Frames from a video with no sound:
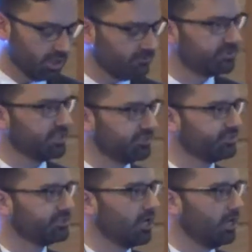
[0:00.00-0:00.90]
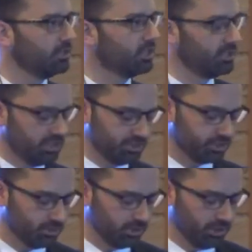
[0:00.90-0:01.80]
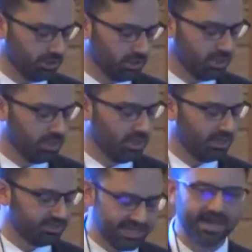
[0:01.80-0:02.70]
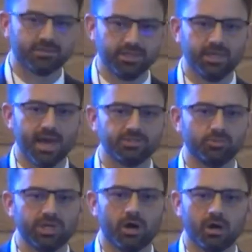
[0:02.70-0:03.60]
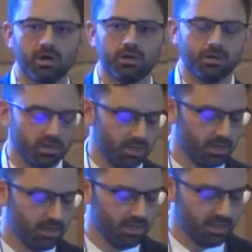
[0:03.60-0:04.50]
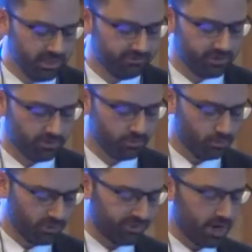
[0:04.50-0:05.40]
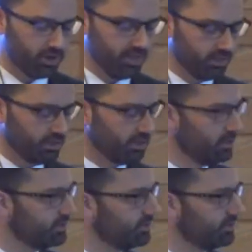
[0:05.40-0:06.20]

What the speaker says: loves us unconditionally, exactly as we are, even with our inner